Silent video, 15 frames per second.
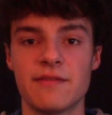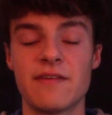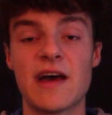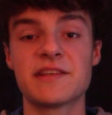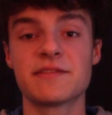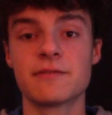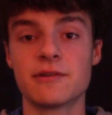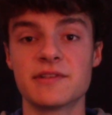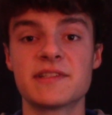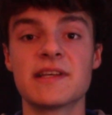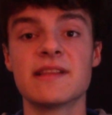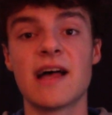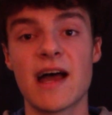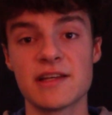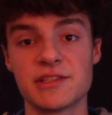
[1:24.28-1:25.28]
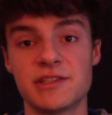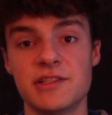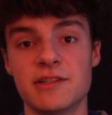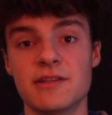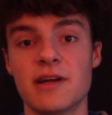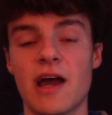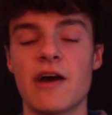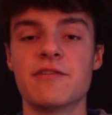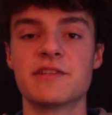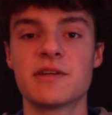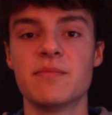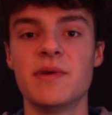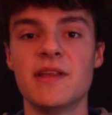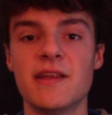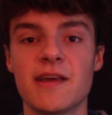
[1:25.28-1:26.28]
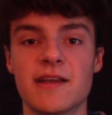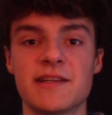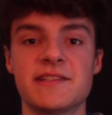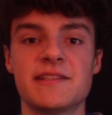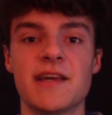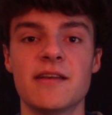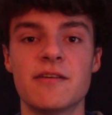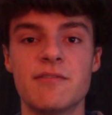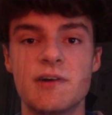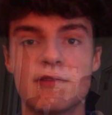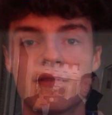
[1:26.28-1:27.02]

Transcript: Fast forward to last year, I was competing at a state event